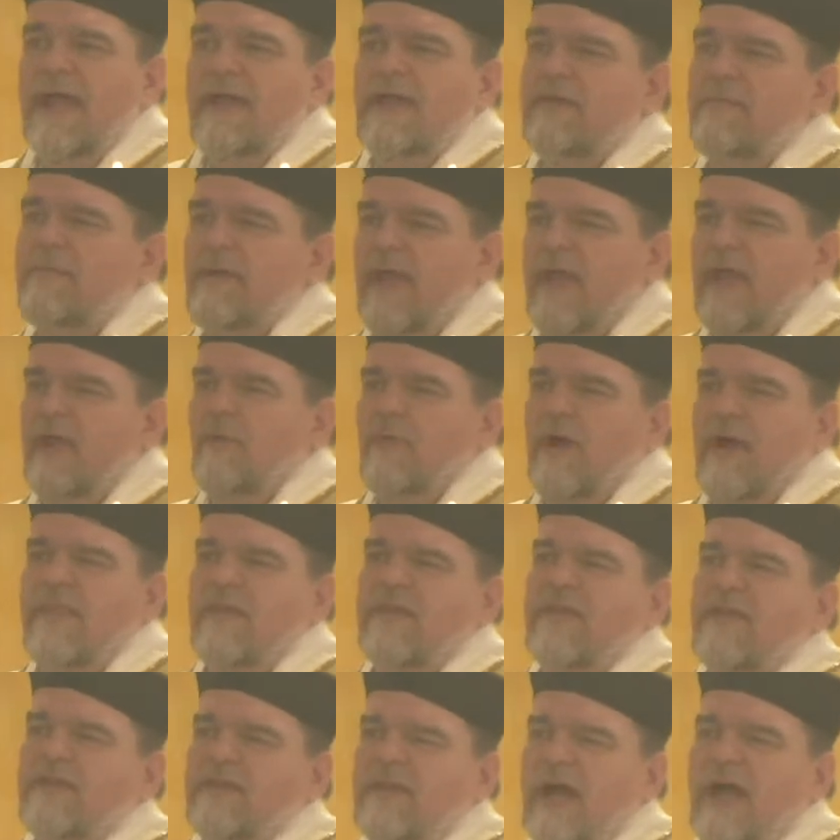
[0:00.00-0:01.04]
and the main way
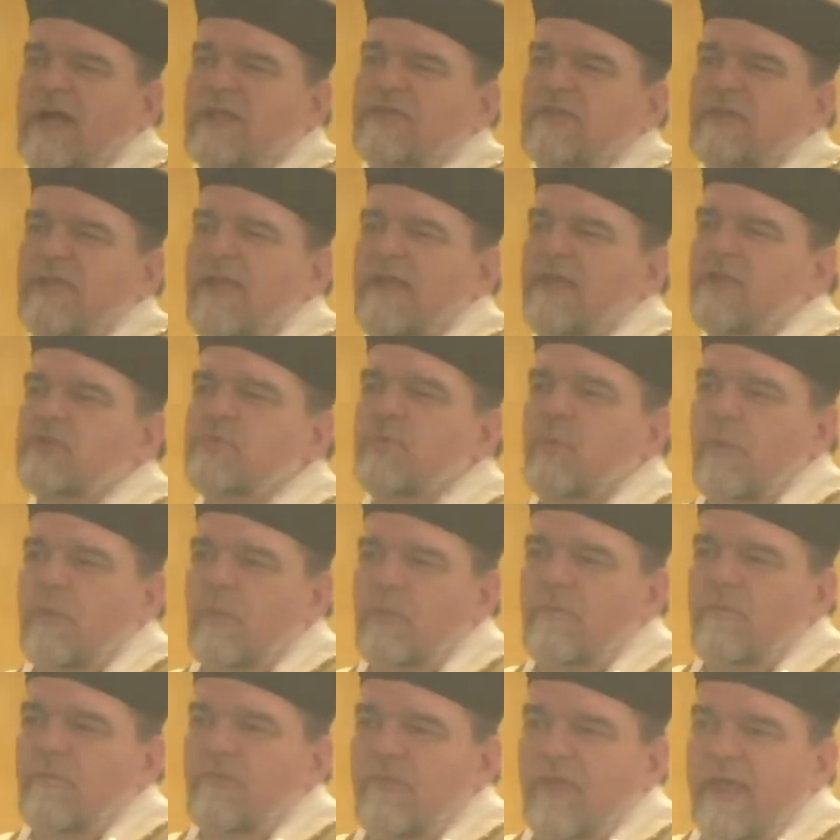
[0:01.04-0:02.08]
that a doctor heals
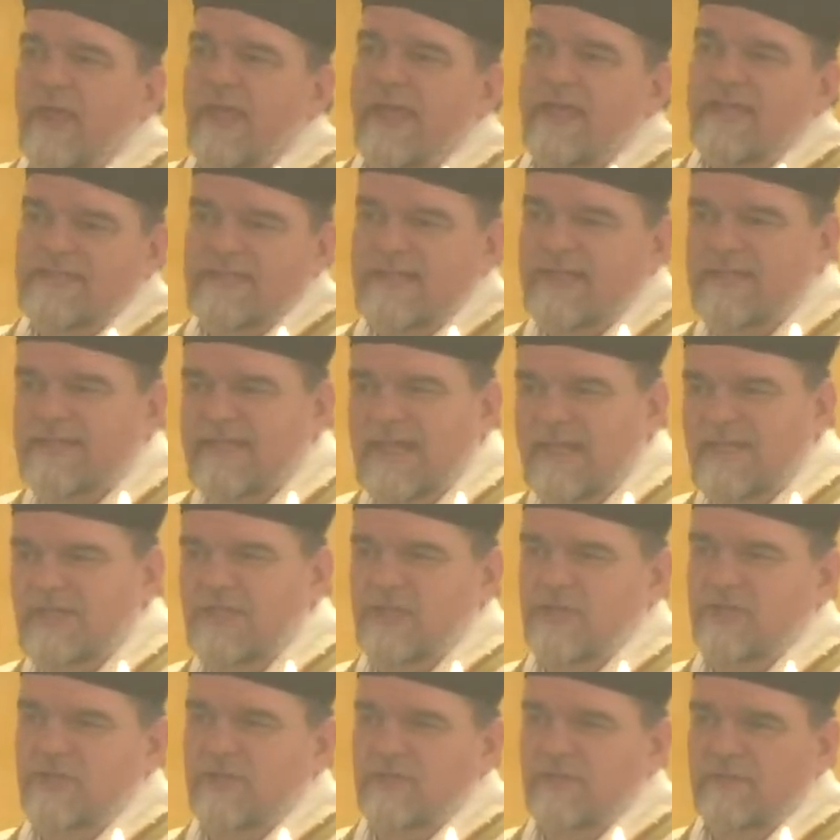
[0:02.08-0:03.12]
wounds is he
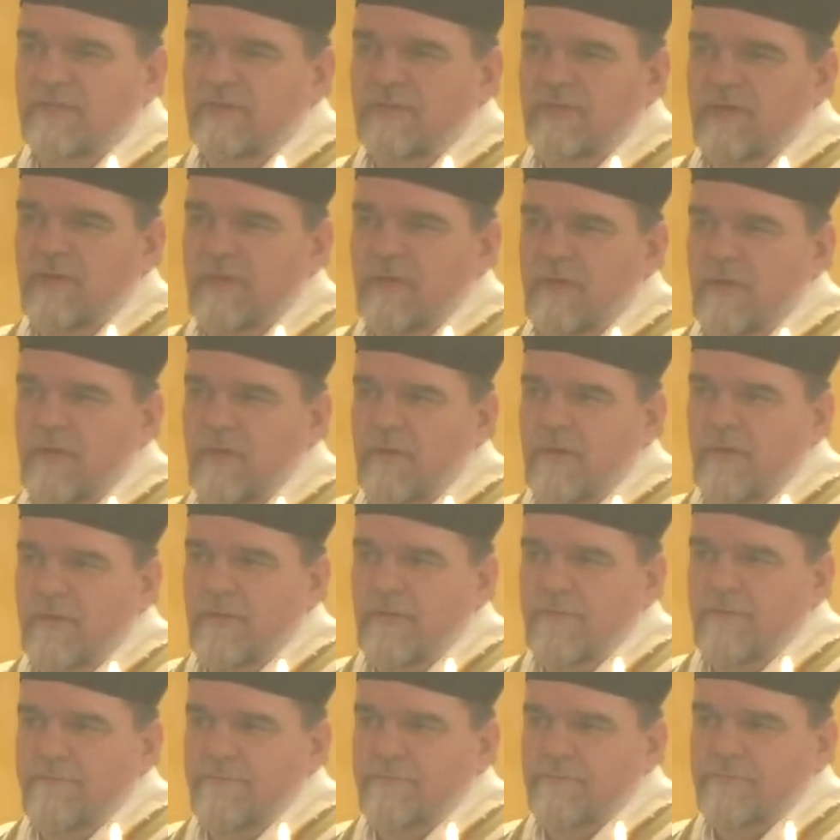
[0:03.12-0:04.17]
teaches you.
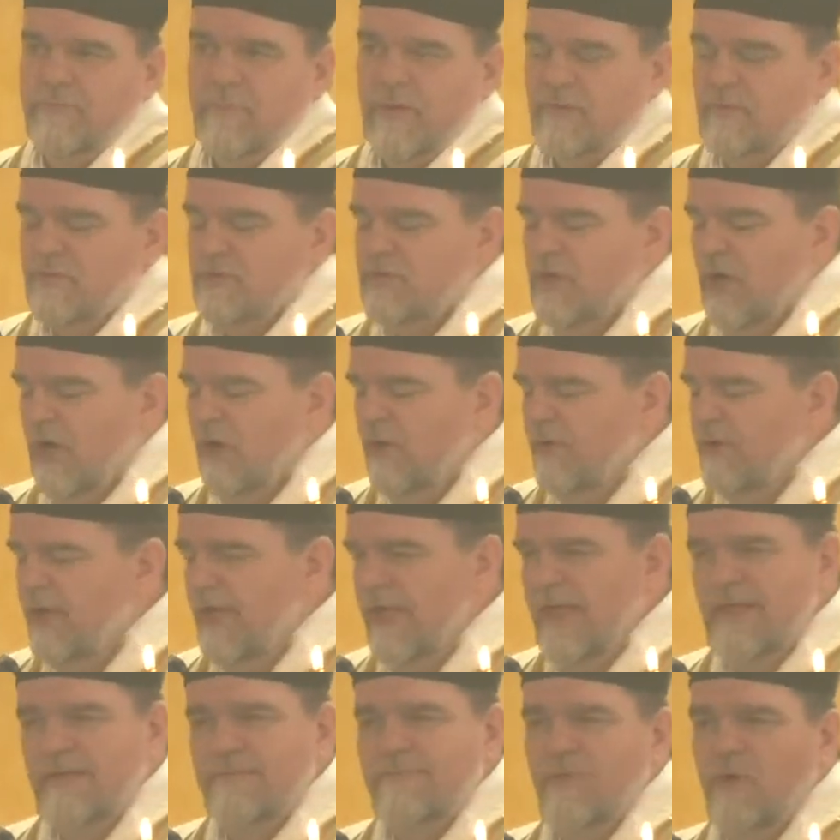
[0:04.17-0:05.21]
Don't
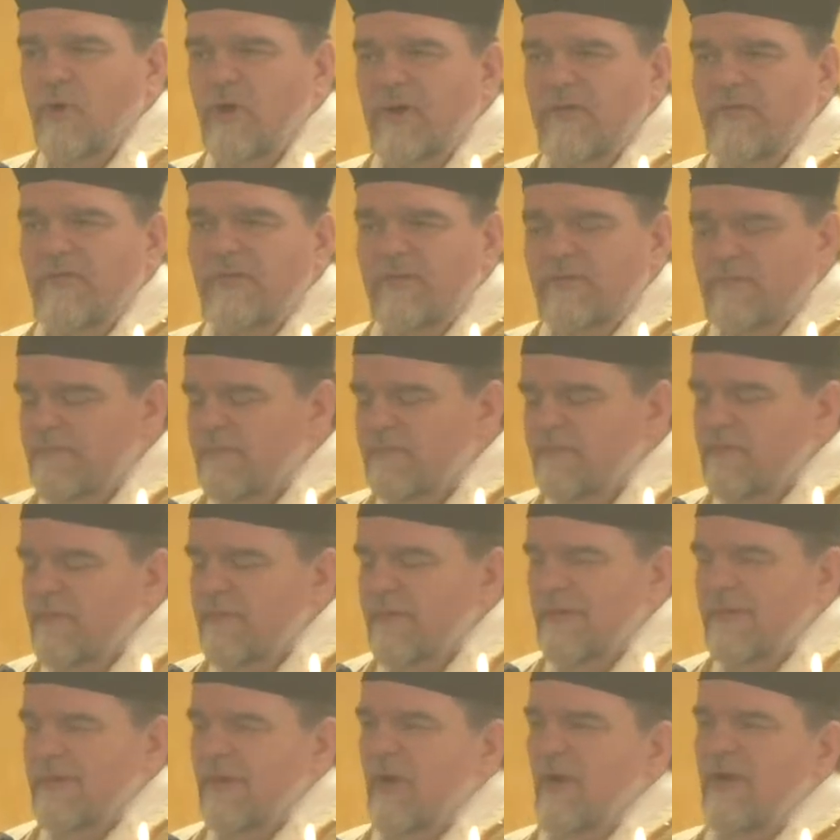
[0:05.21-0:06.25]
eat poison,
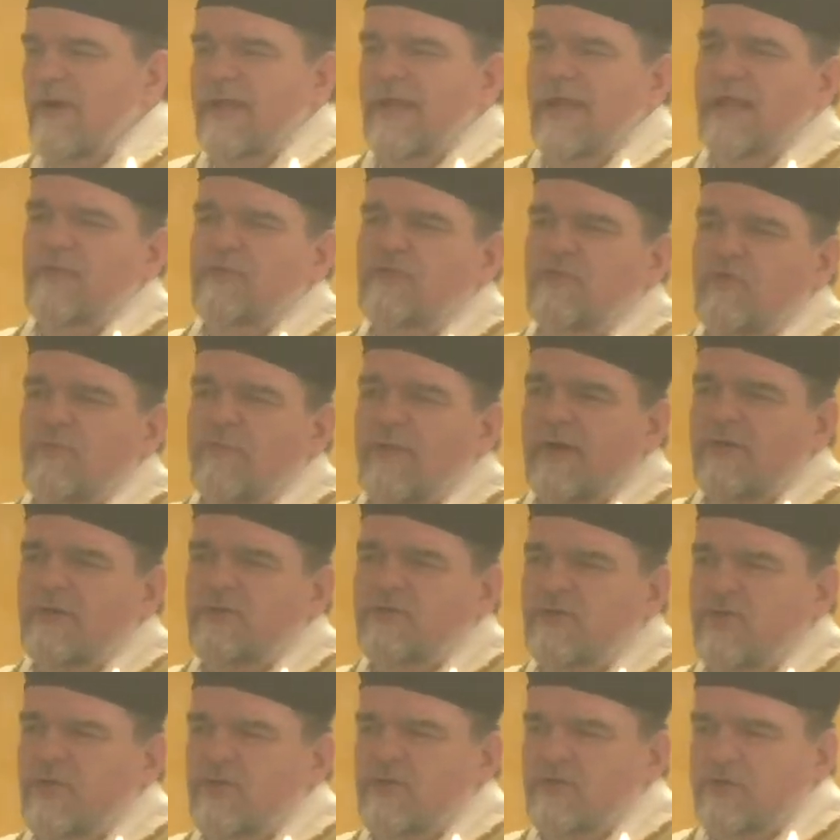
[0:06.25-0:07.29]
don't eat too
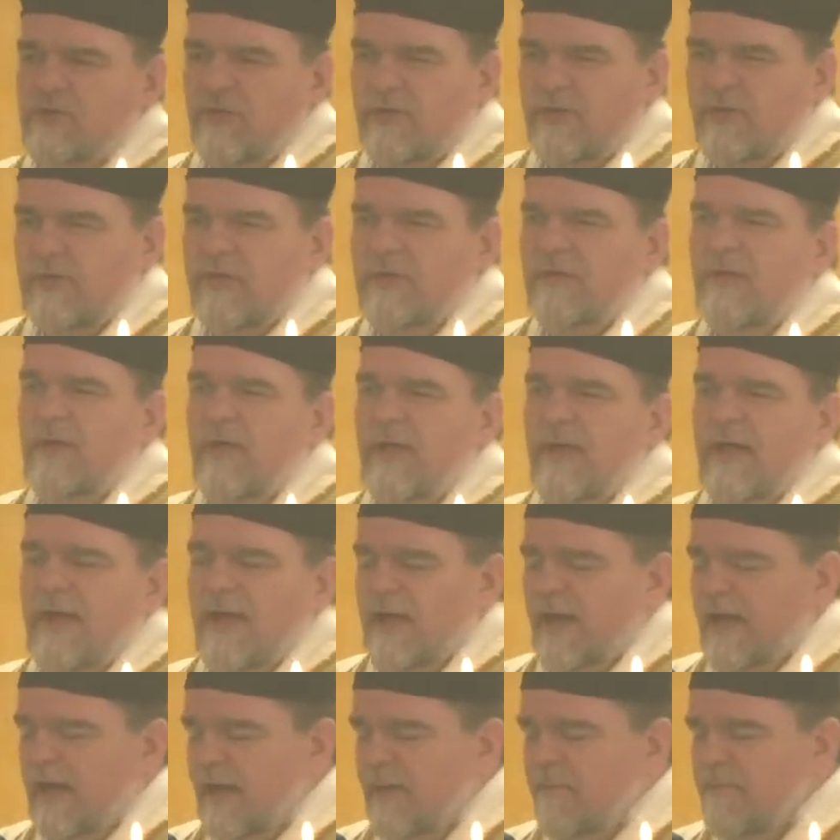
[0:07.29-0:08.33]
much uh, sugar,
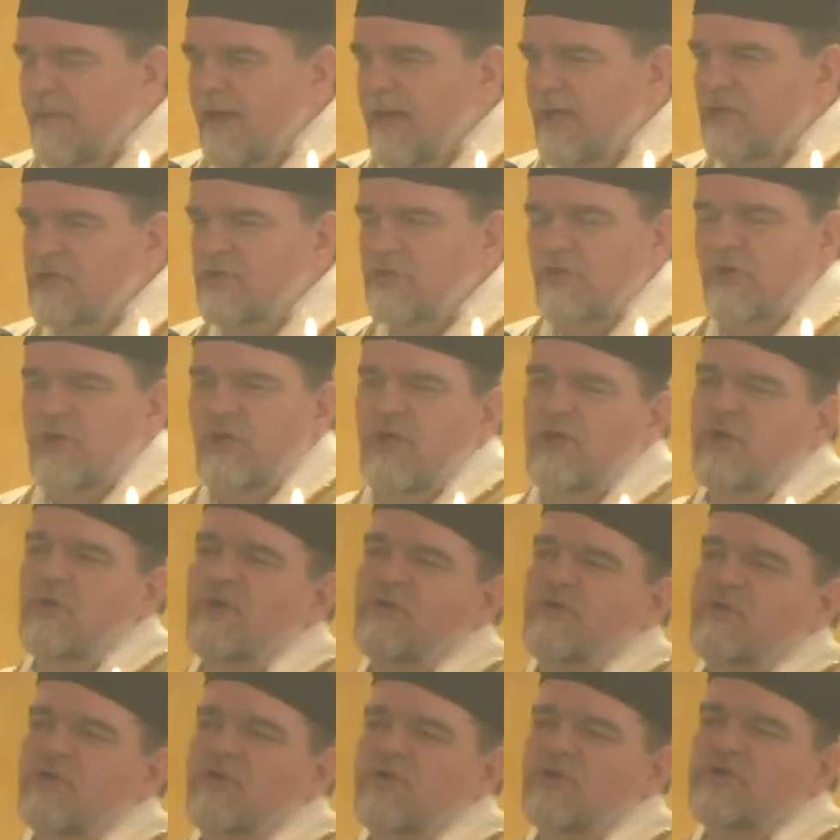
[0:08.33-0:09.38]
uh, make sure
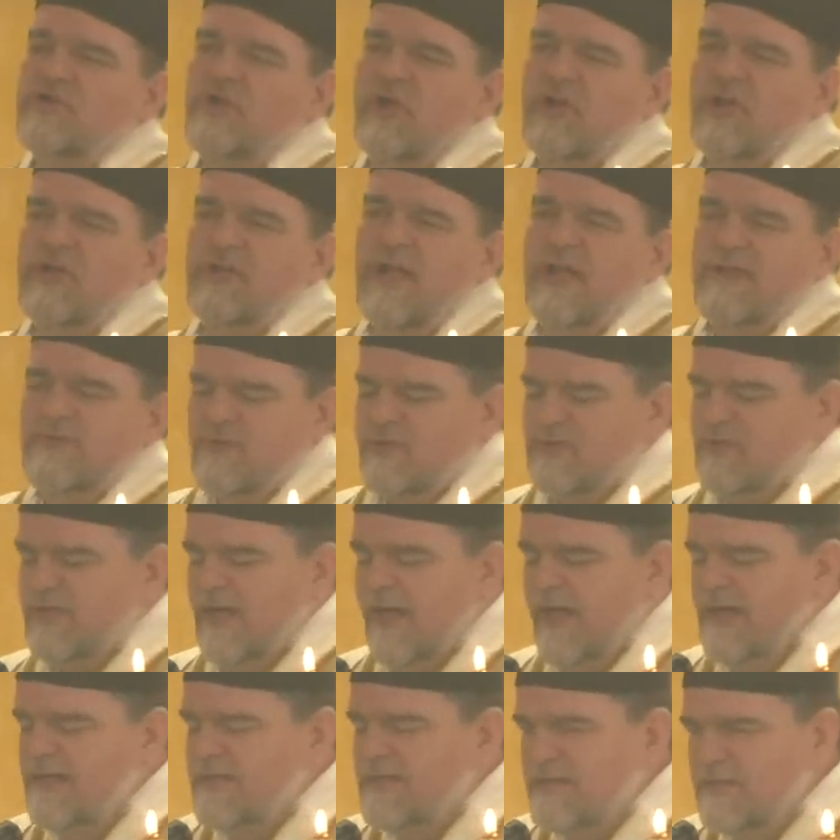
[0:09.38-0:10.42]
you do certain
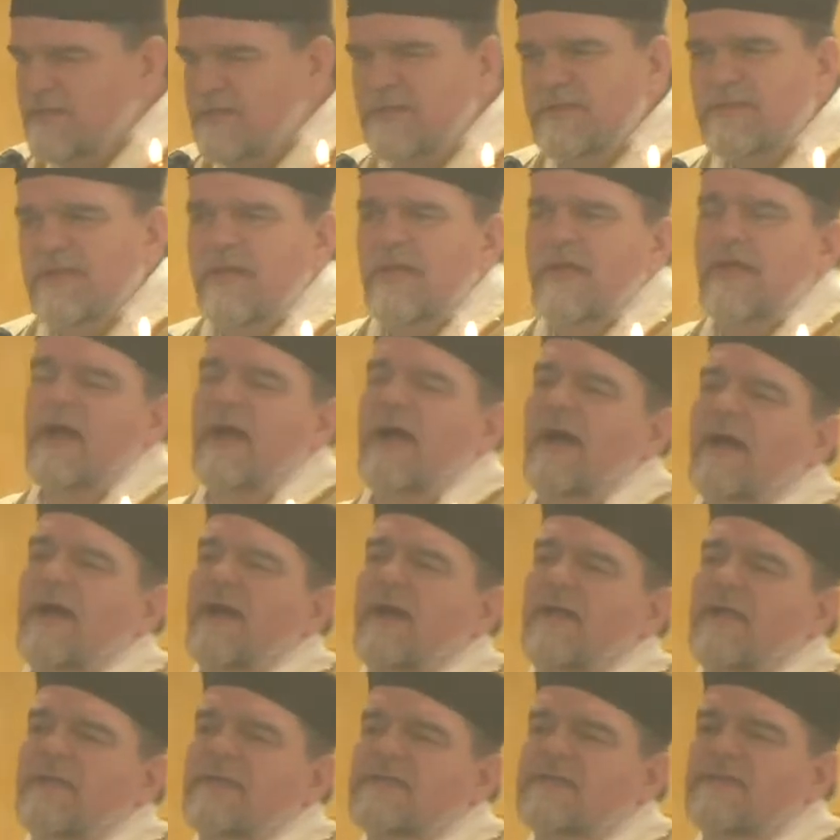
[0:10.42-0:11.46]
exercises,
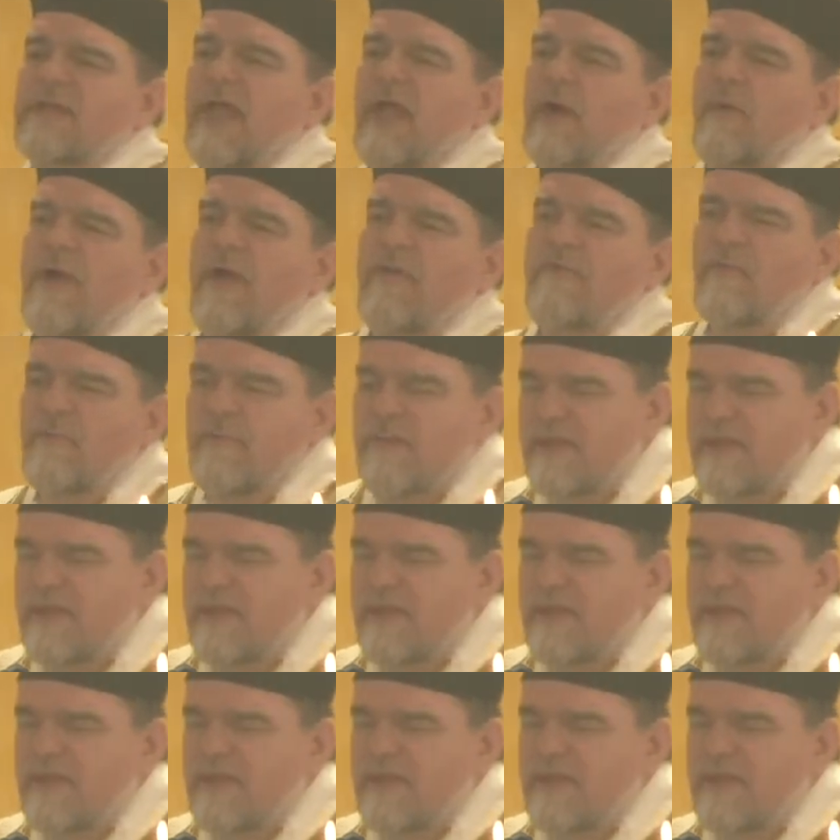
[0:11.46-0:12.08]
uh, stay away from